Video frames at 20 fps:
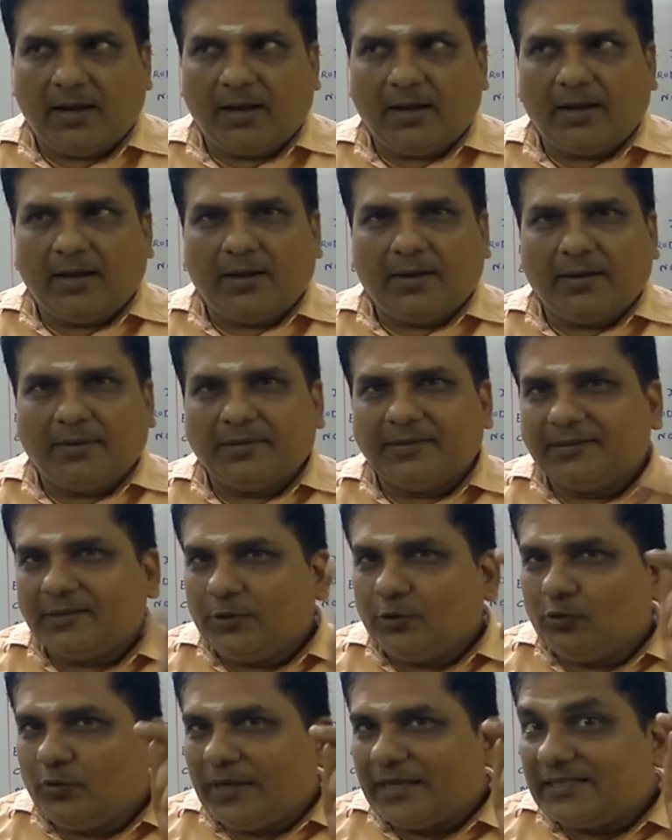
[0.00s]

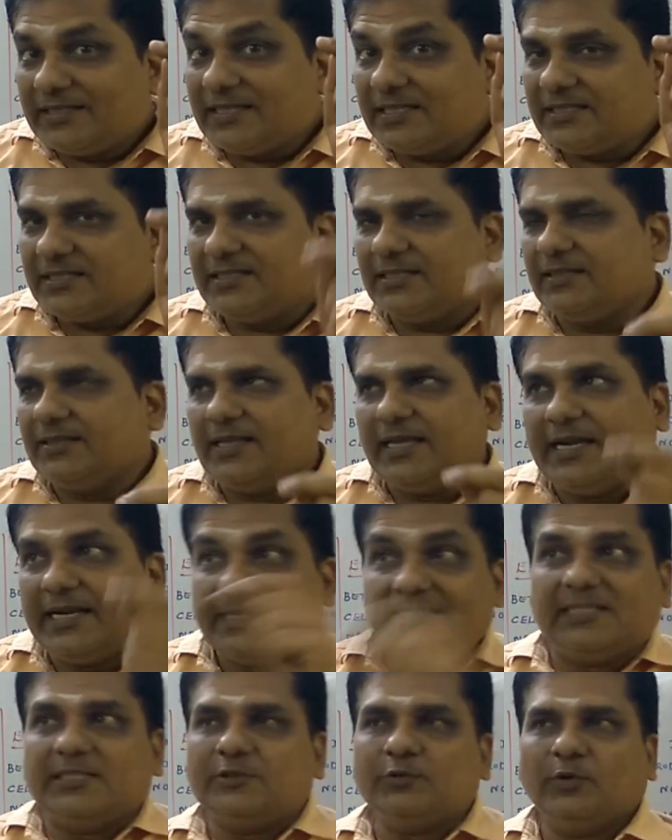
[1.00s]
There
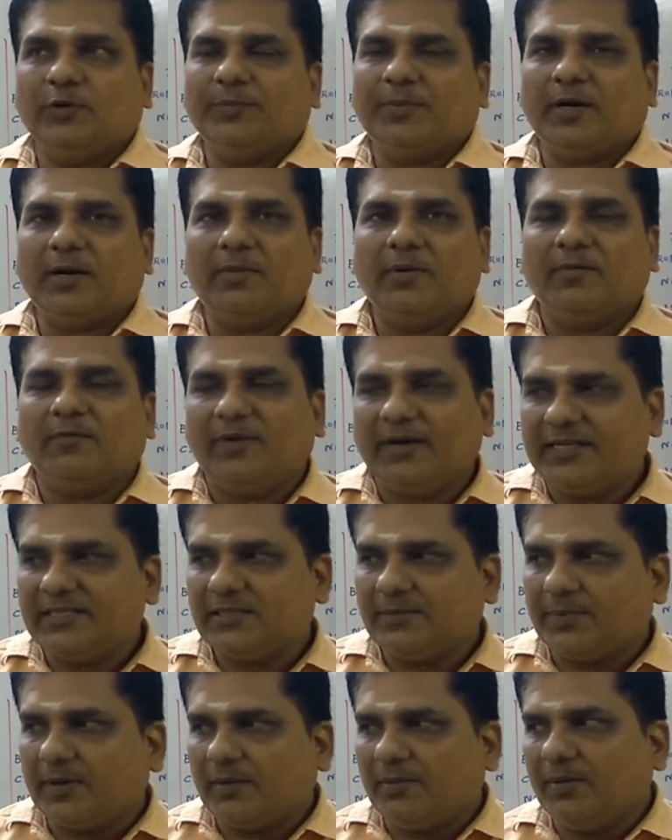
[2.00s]
exists one problem. What is
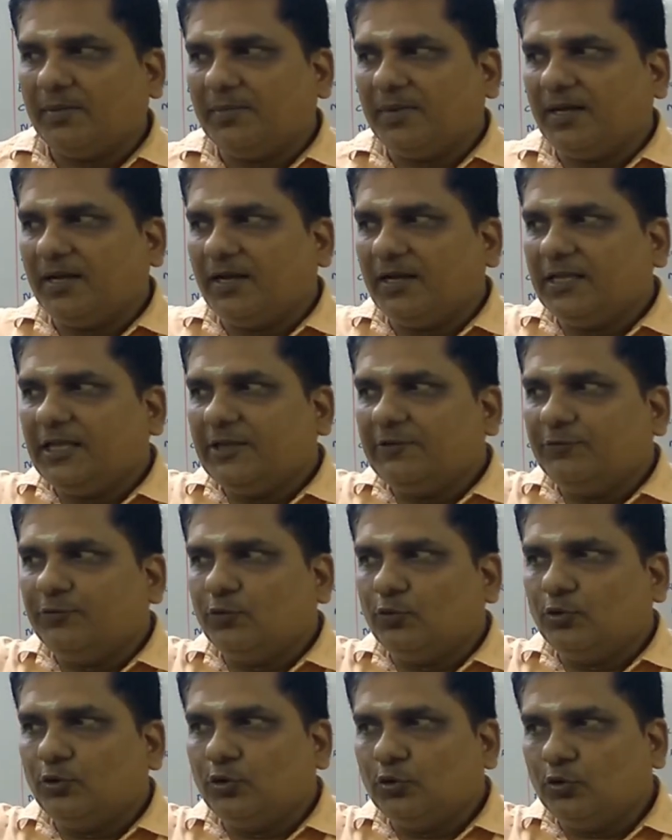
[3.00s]
the problem now? If
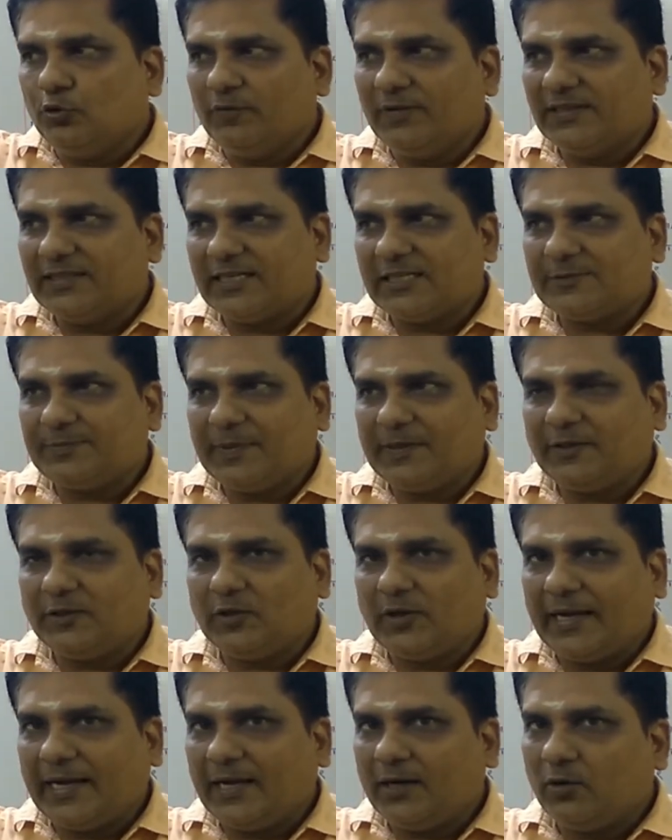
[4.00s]
you do with respect
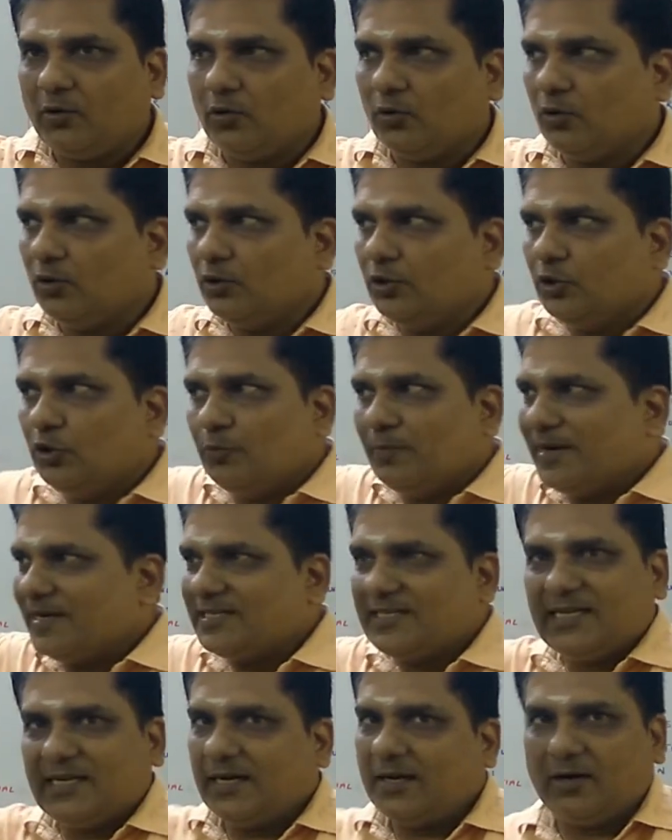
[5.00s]
to anode, you
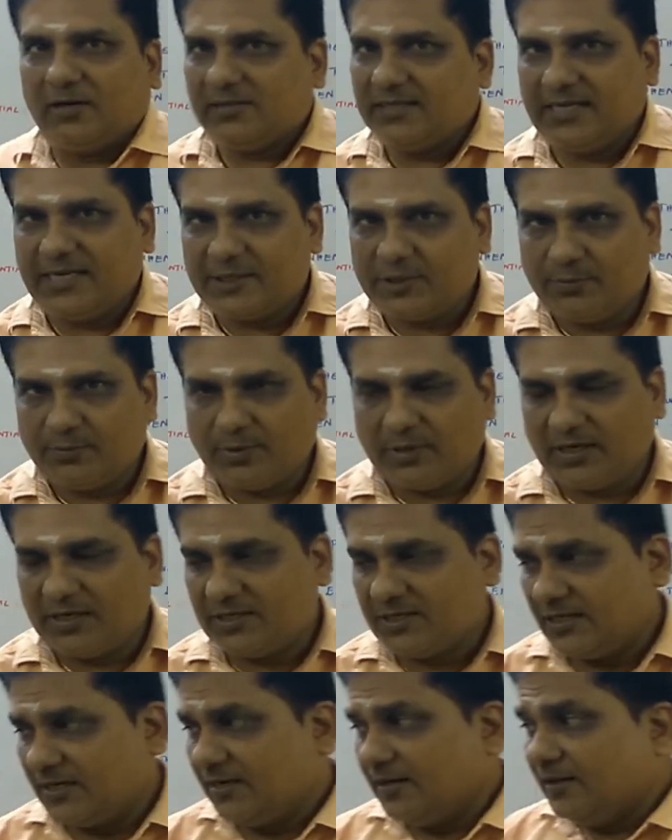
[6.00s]
measure oxidation
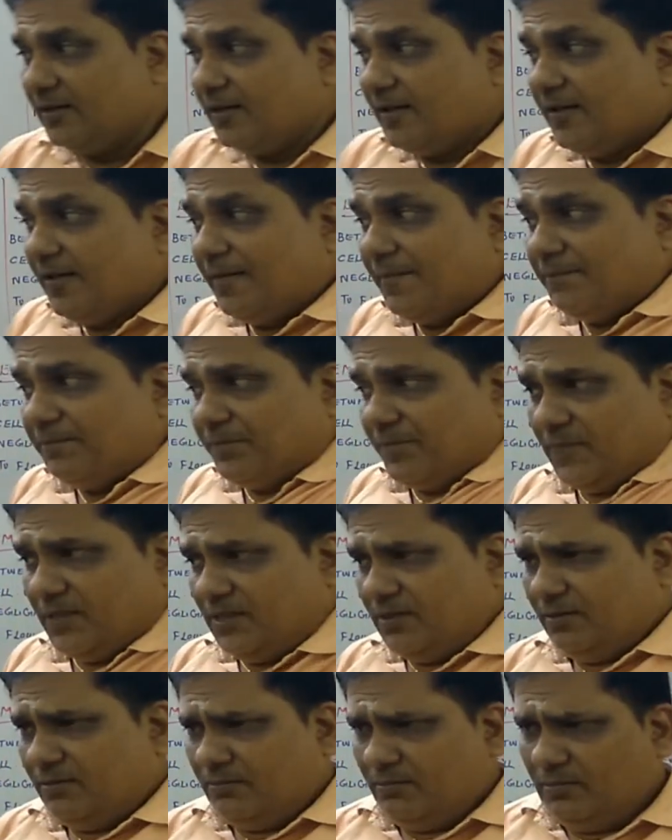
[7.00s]
potential.
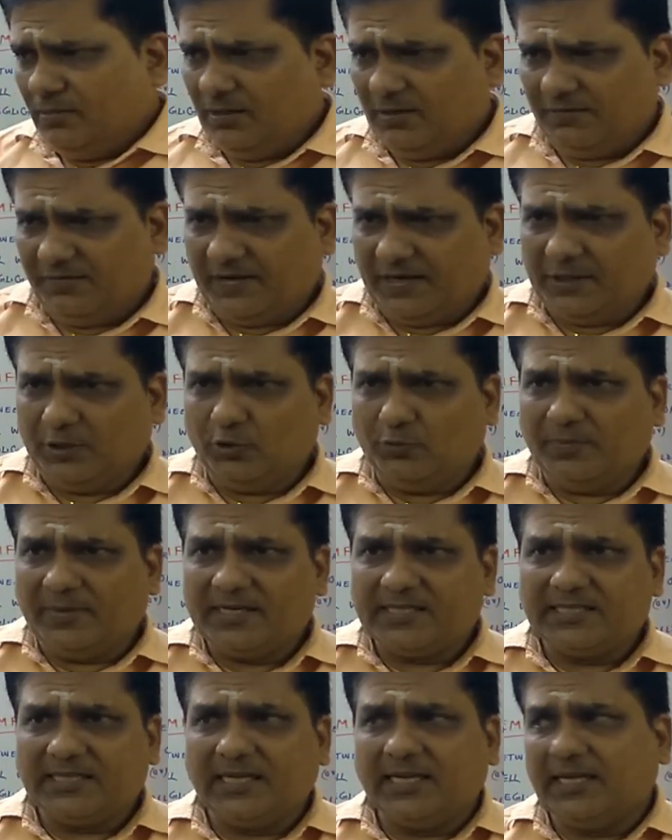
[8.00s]
When you
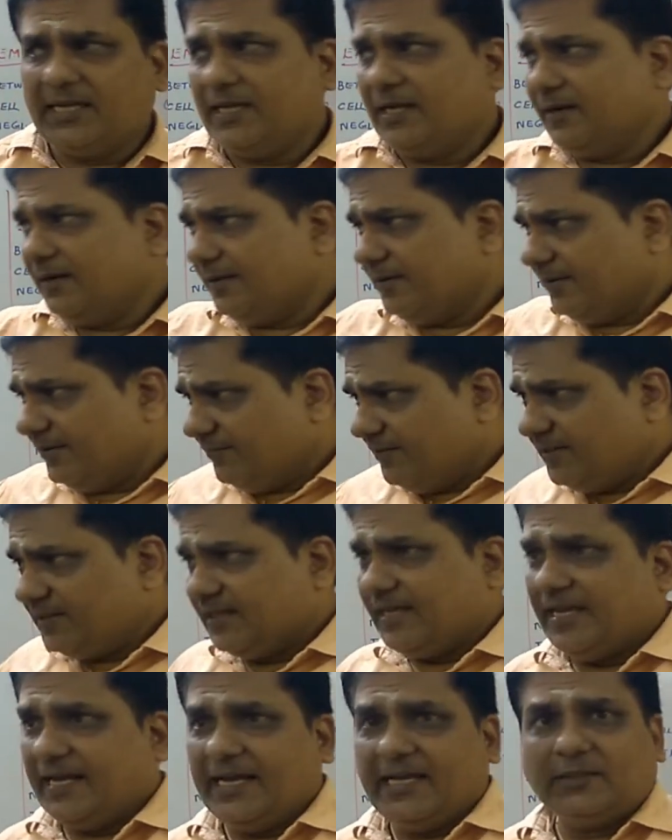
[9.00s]
measure with
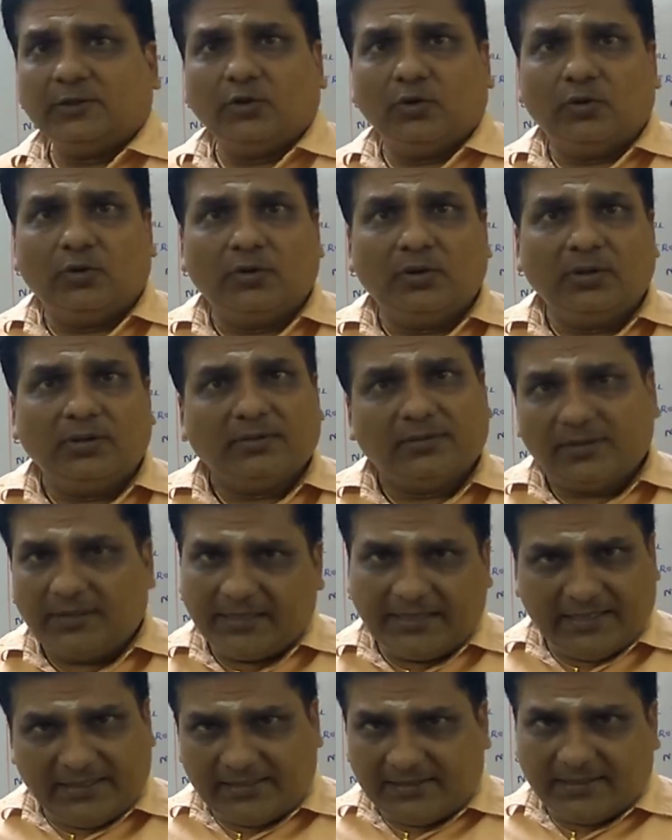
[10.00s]
the cathode,
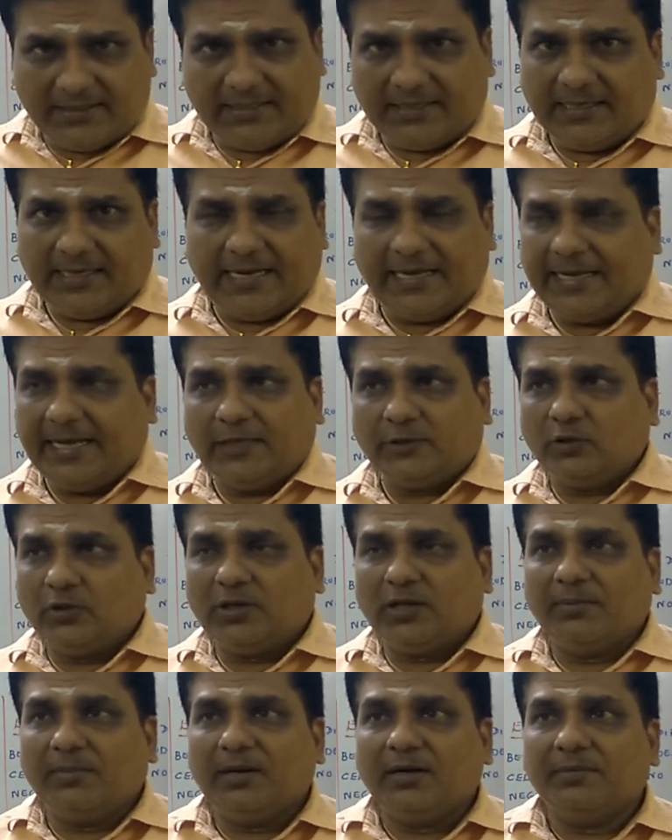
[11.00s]
that is
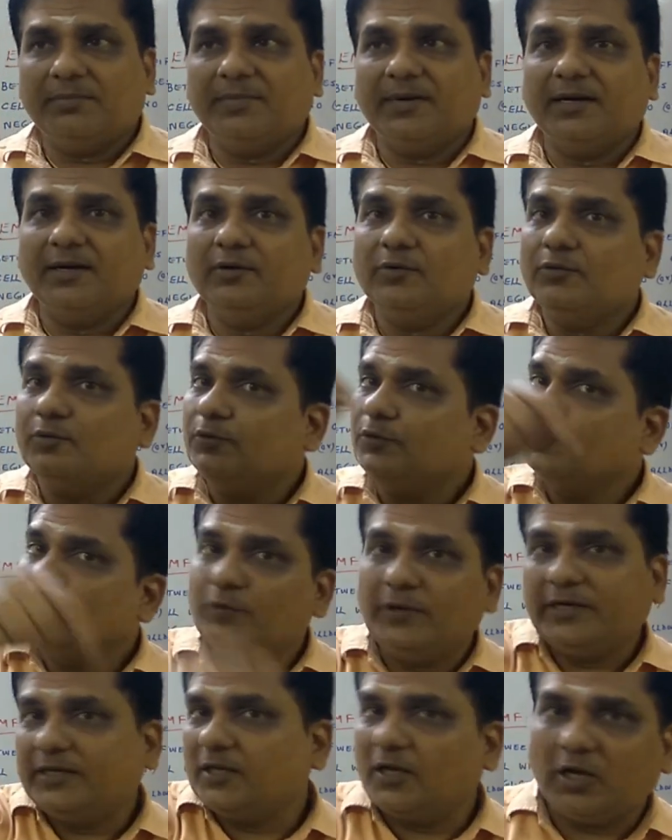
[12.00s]
cathode compartment,
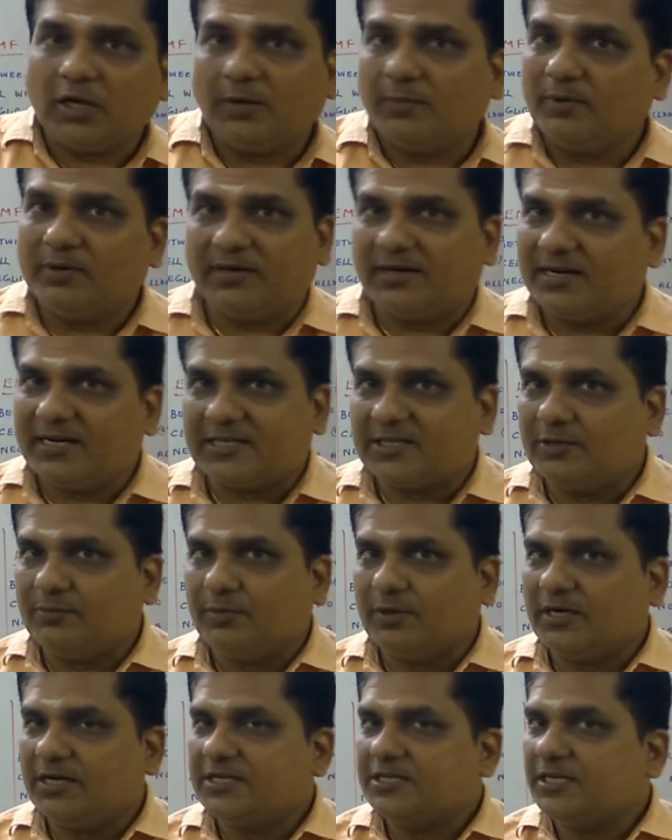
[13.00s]
we talk about reduction
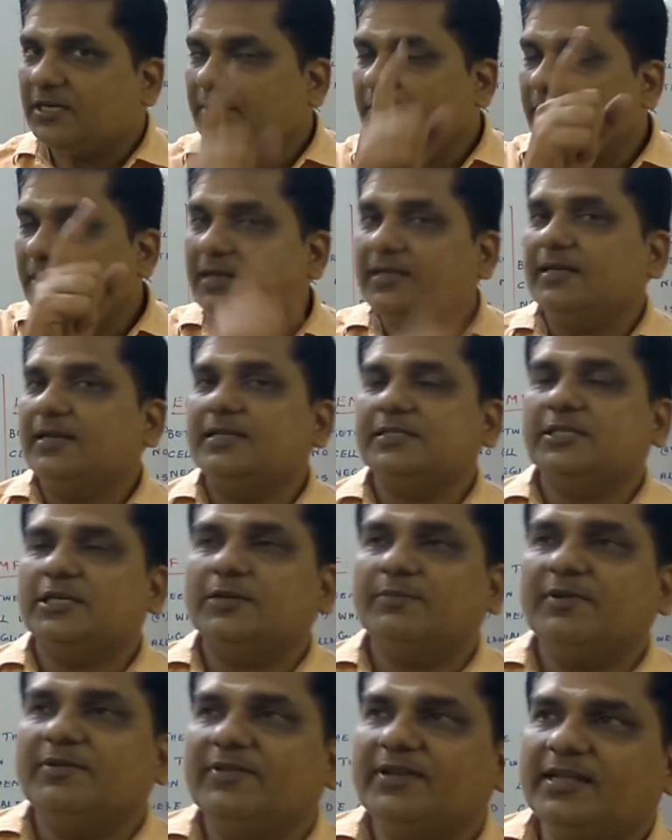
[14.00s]
potential. Listen
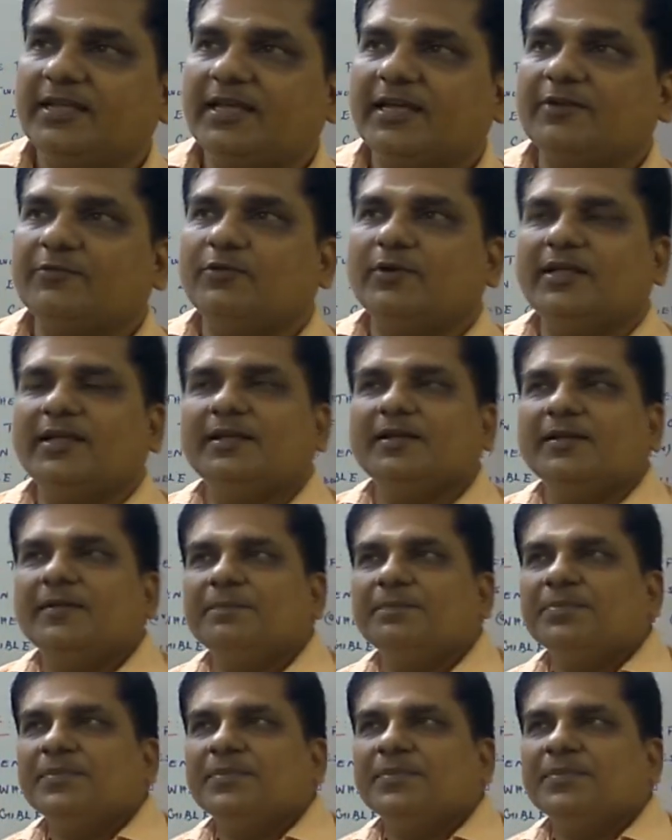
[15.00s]
to me very carefully.